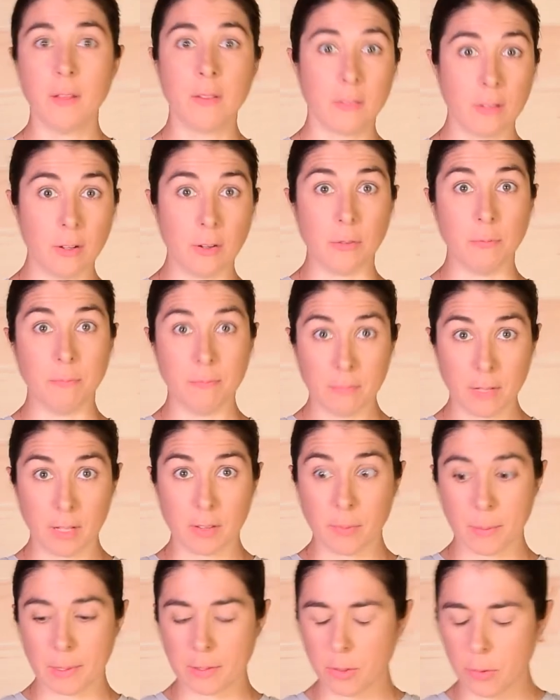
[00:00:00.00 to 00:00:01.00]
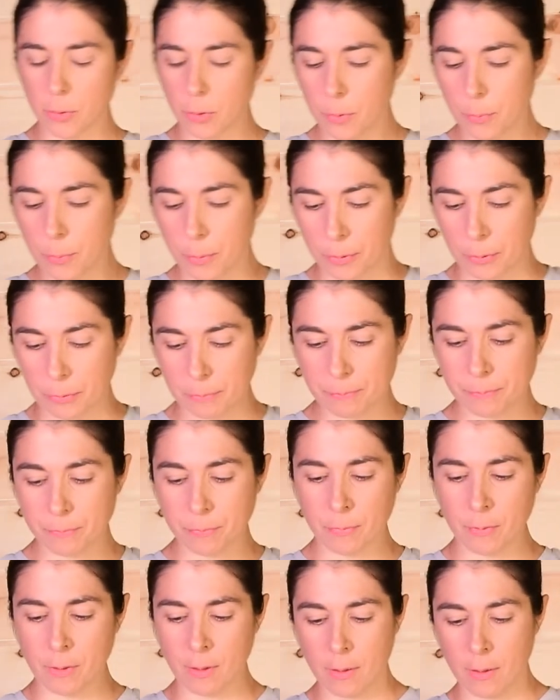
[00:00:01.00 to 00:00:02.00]
So, let's make the cold brew.
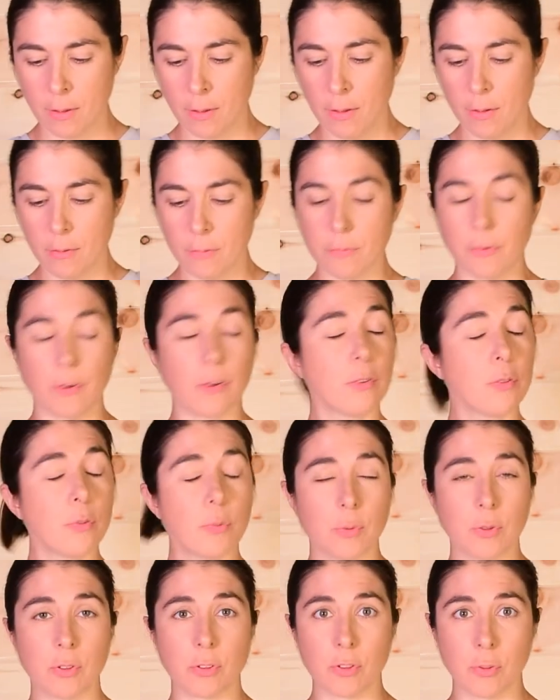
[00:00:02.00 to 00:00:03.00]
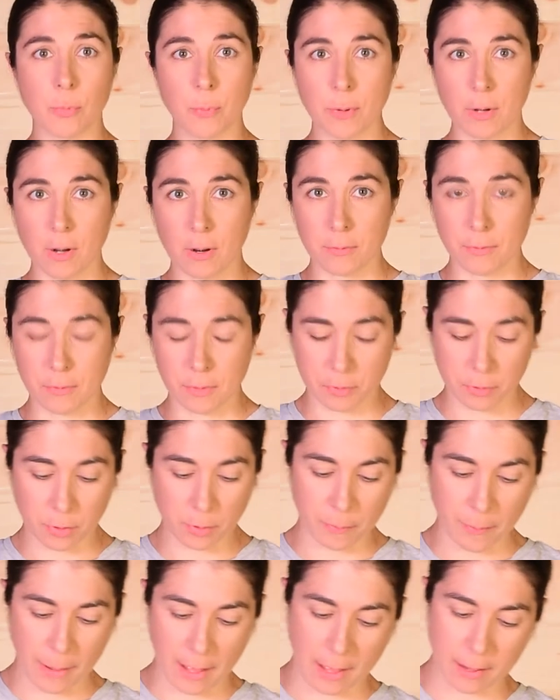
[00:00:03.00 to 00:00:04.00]
First, we just put our filter
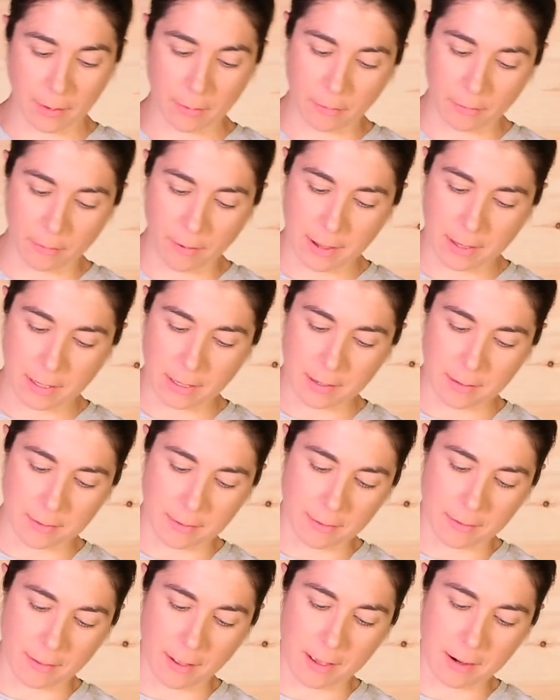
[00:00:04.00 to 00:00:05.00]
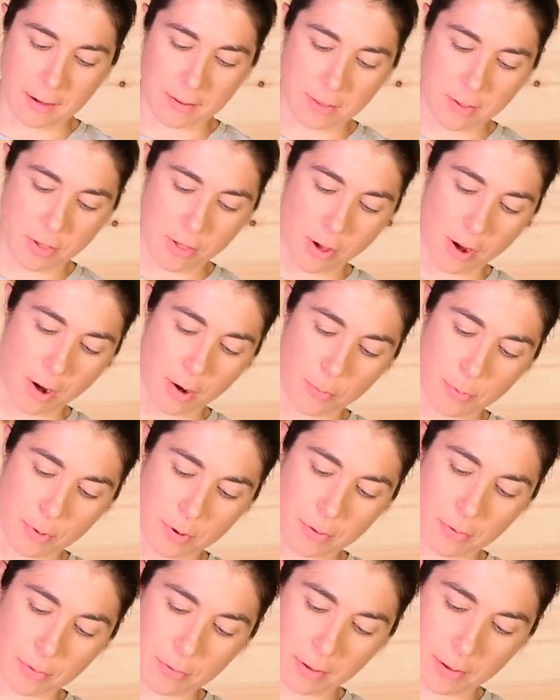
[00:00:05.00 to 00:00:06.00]
bag right inside of the jar we're
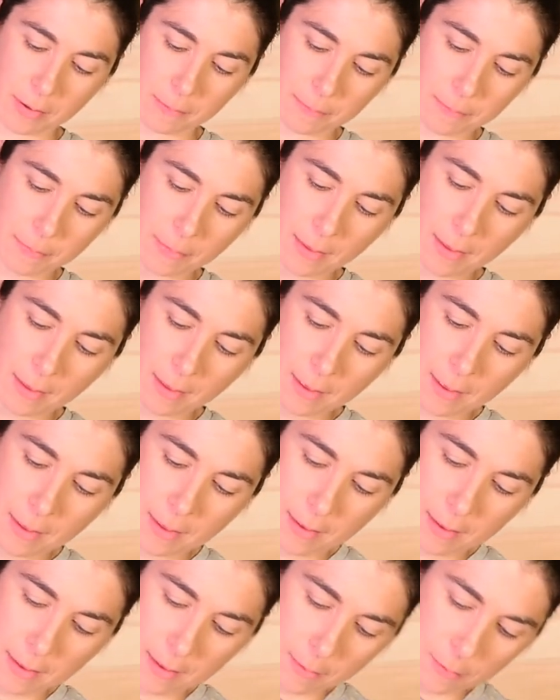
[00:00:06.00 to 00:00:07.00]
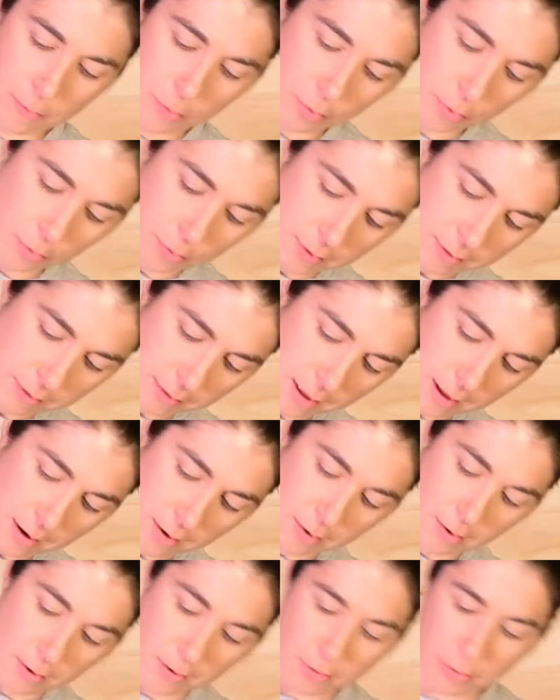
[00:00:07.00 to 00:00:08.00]
using. And squeeze that
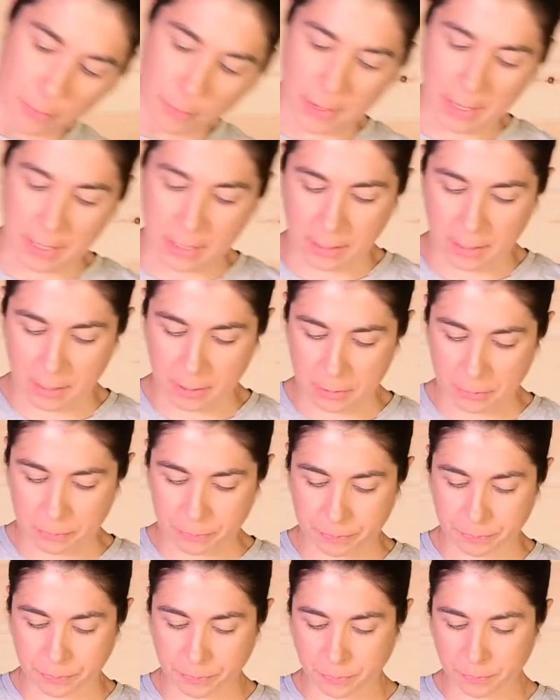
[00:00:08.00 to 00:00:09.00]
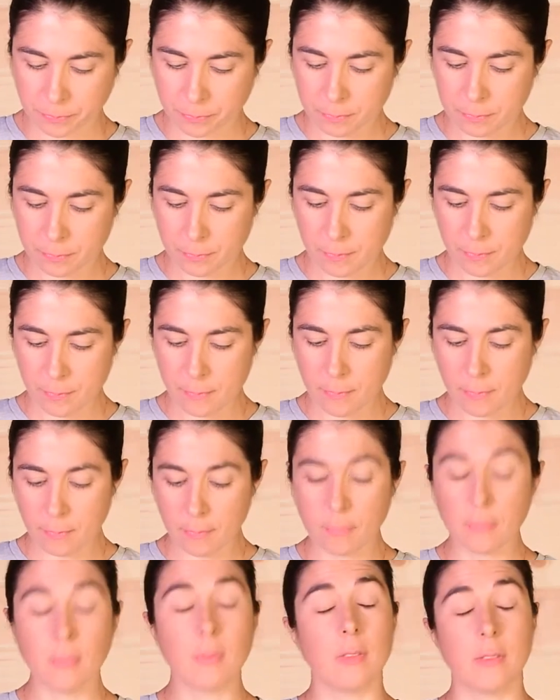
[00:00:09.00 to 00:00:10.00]
all the way down.
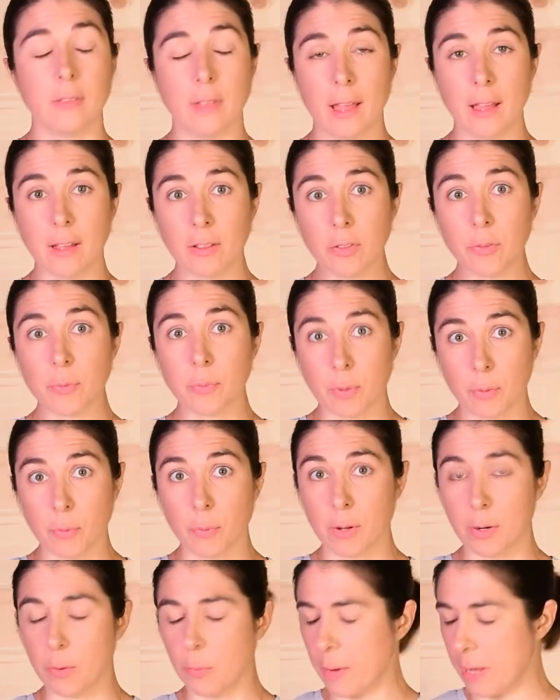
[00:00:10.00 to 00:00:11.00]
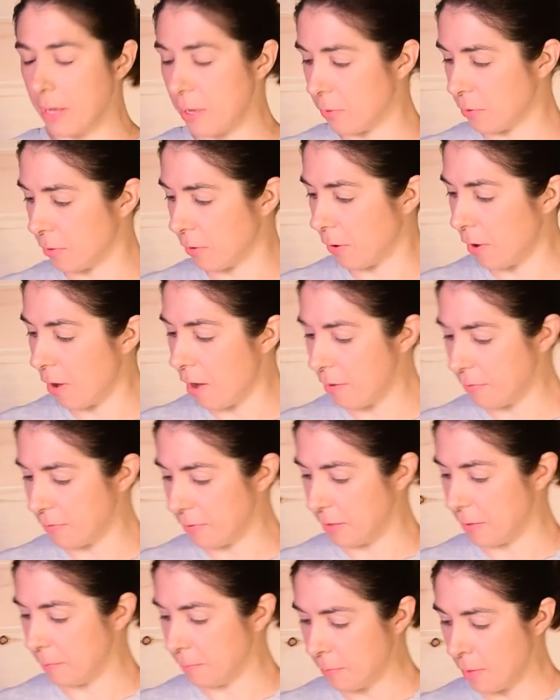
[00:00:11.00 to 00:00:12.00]
Next, we want to weigh out the
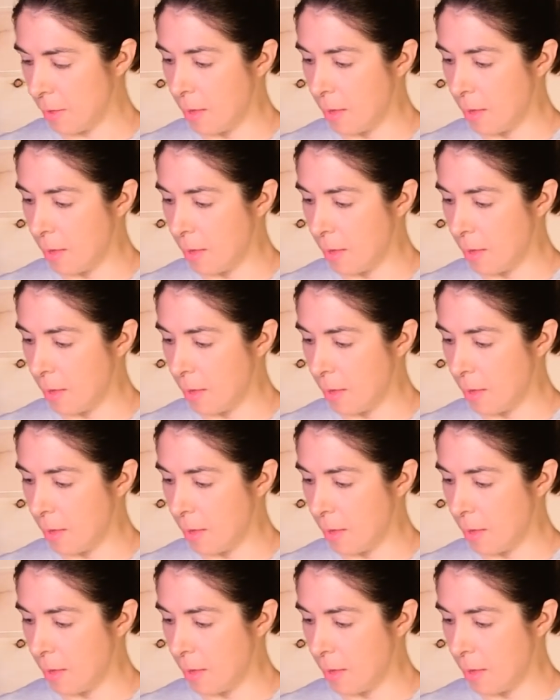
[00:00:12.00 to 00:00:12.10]
coffee.